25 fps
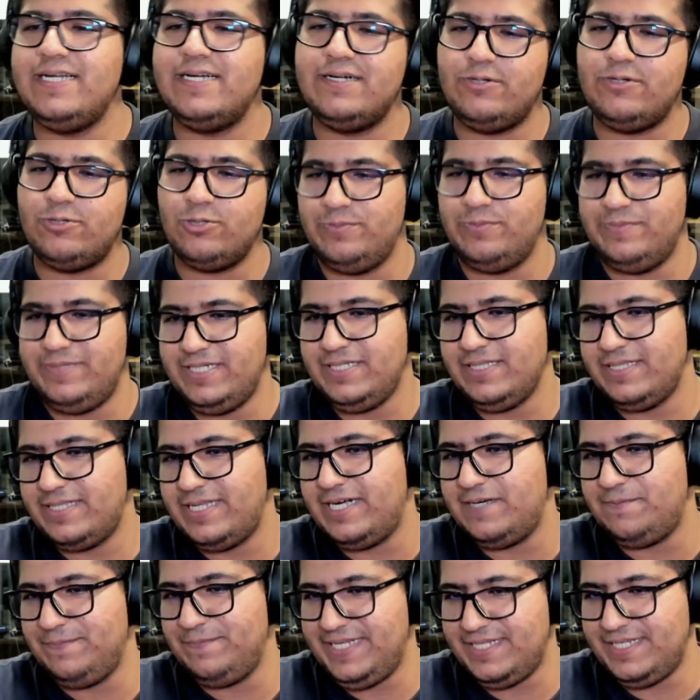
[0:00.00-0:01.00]
domain
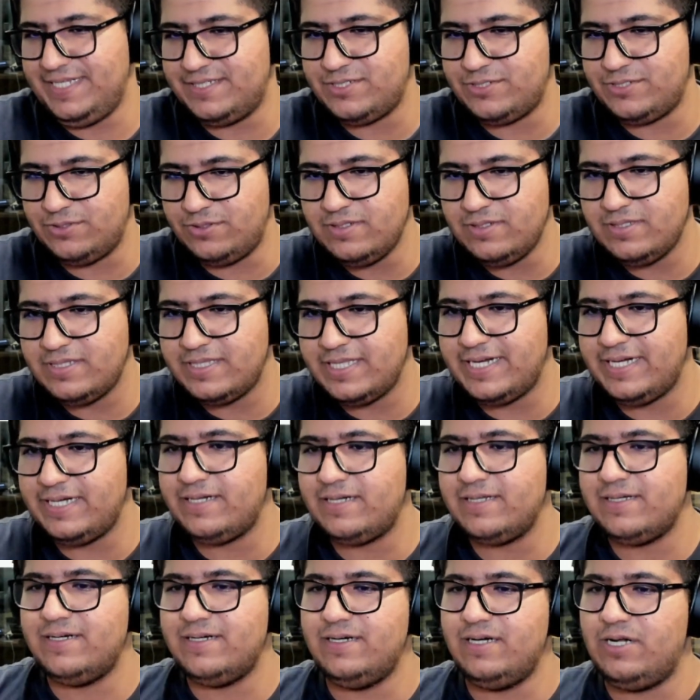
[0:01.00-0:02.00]
that makes sure that
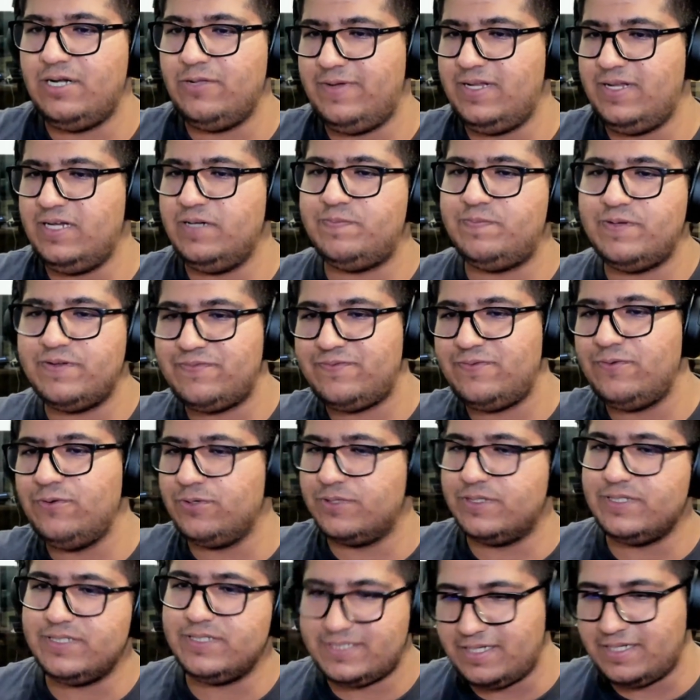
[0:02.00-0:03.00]
a developer
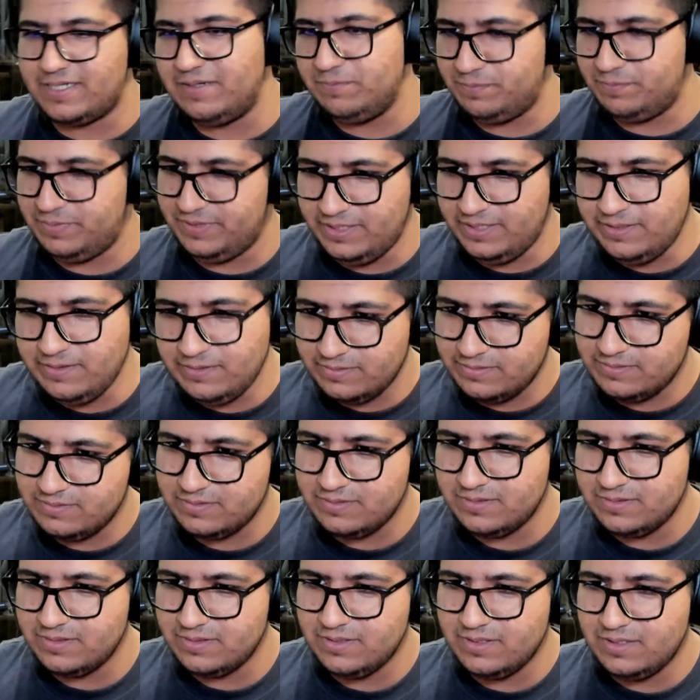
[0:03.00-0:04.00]
focused company
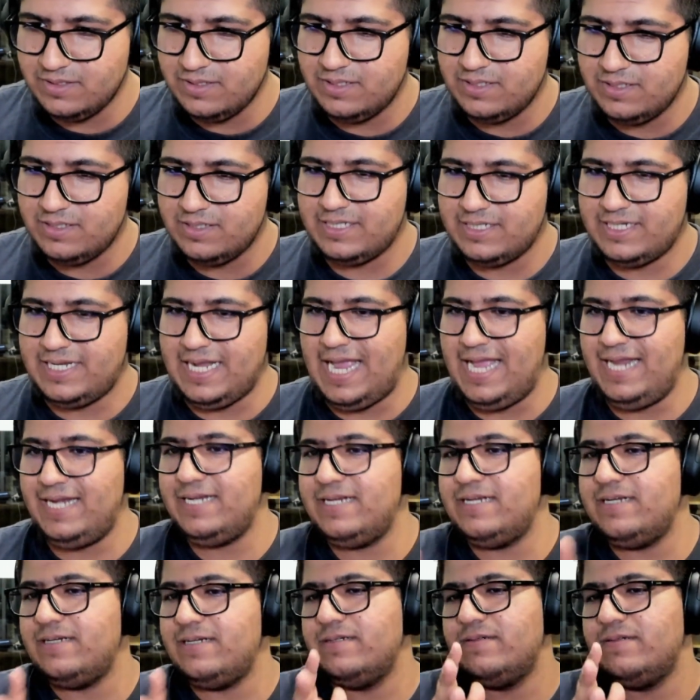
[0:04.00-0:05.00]

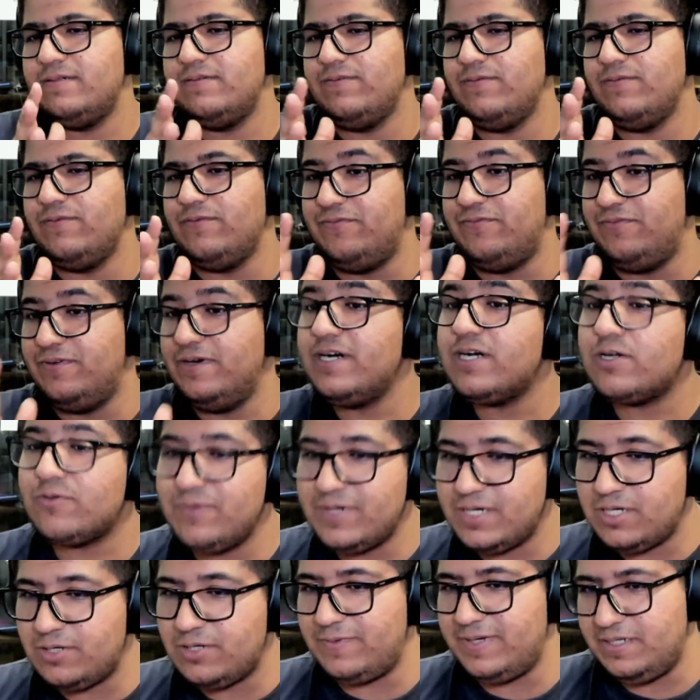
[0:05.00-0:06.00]
can work
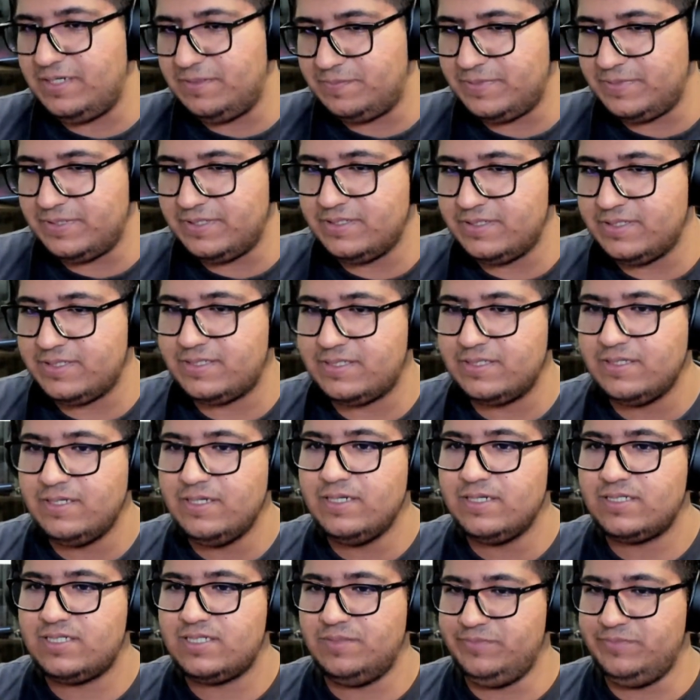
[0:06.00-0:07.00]
with developers,
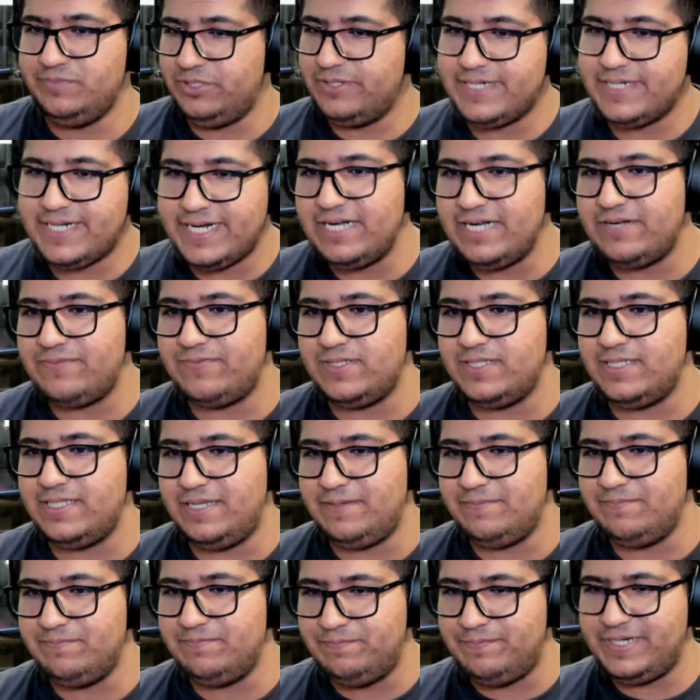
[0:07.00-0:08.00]
communicate with
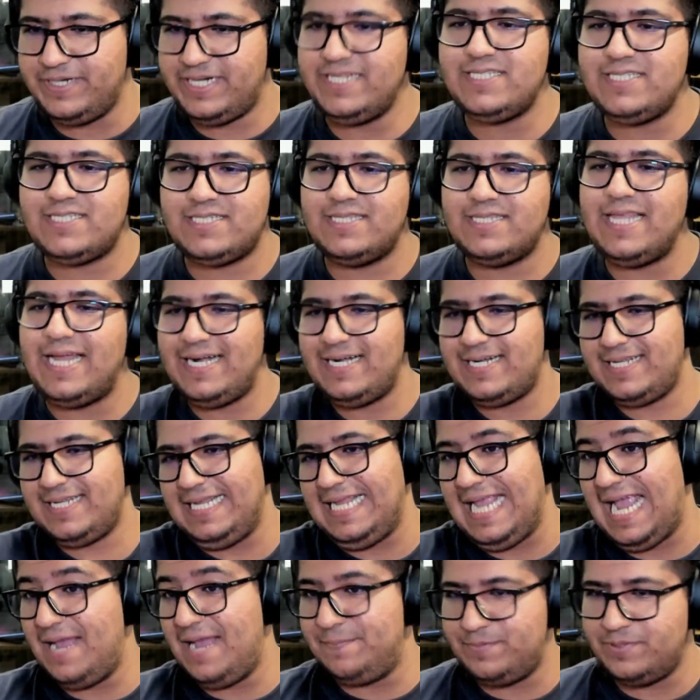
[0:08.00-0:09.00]
them, bridge that
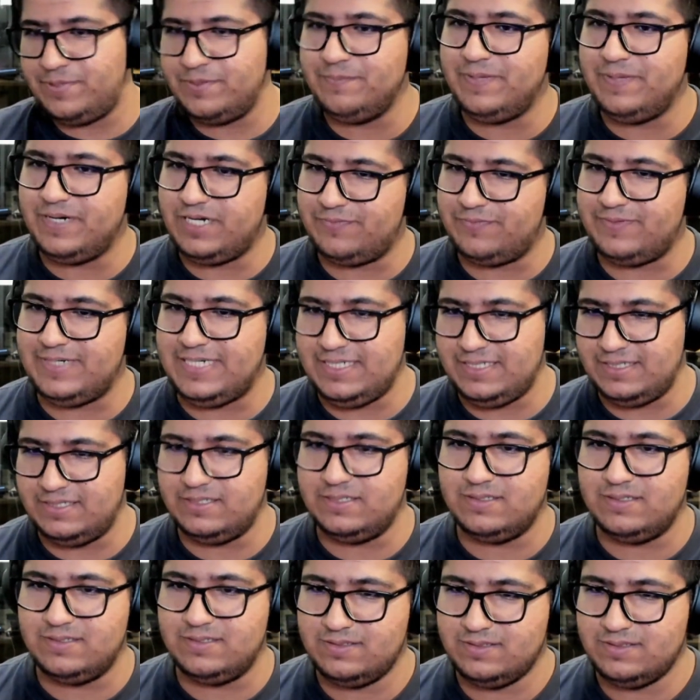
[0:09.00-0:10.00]
gap between
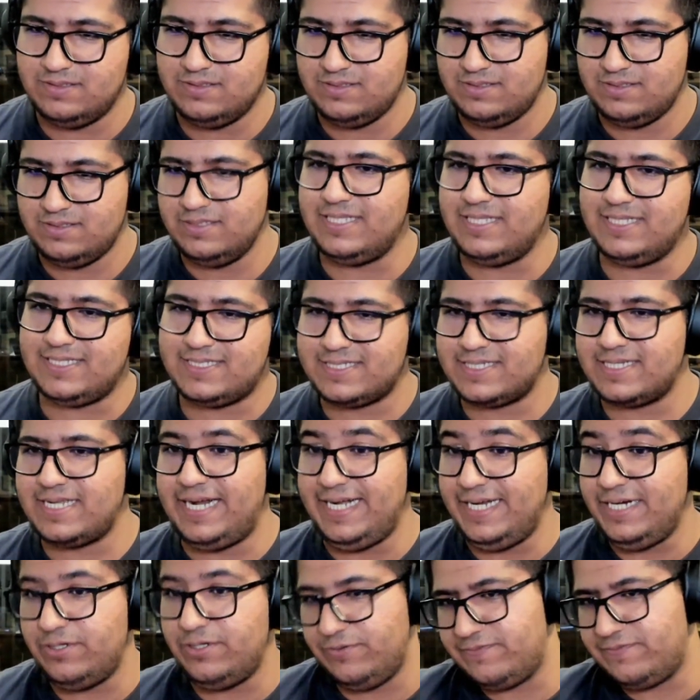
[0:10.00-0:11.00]
this
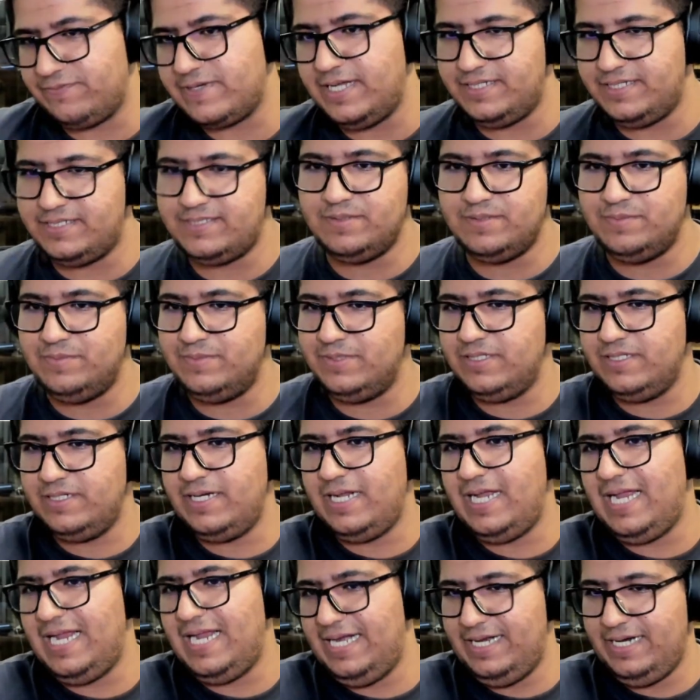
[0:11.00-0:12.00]
kind of customer
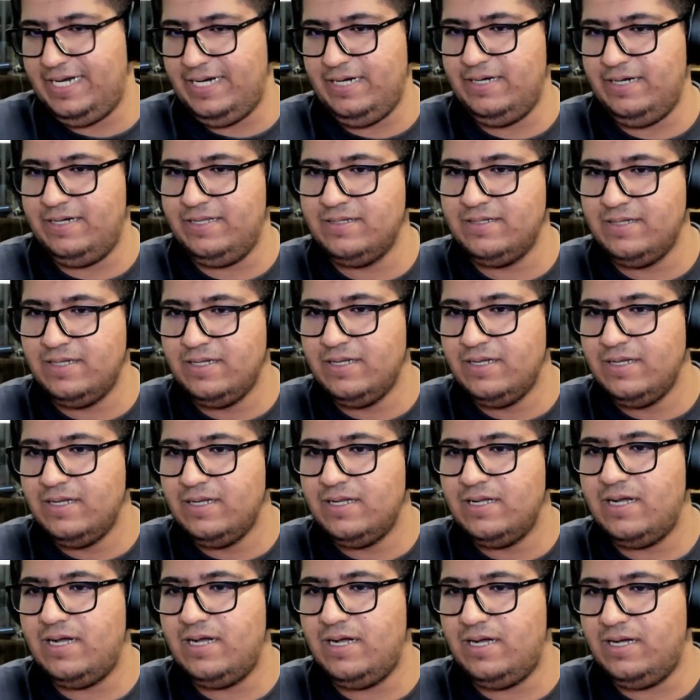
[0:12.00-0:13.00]
and
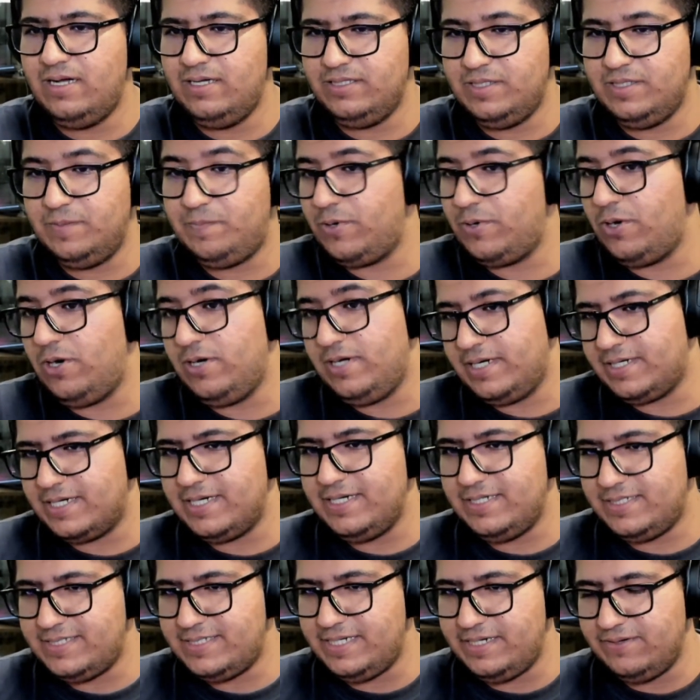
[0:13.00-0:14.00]
the product
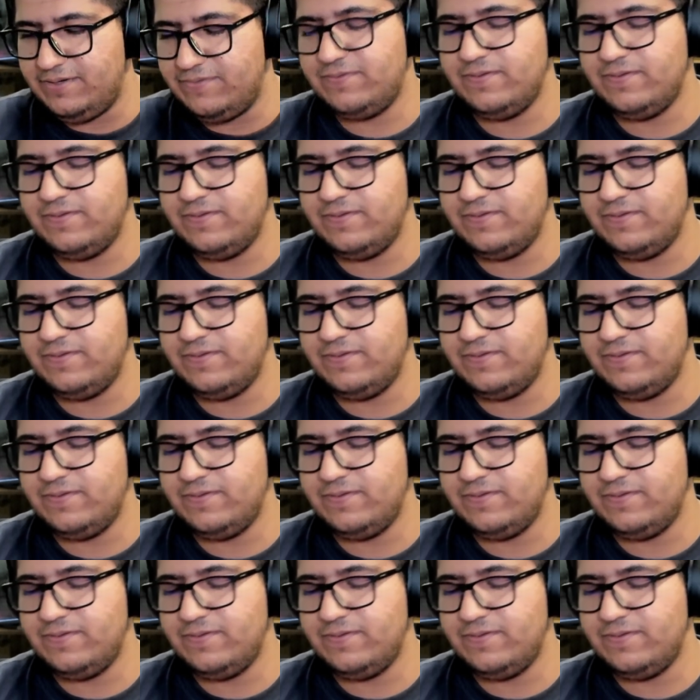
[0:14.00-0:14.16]
itself.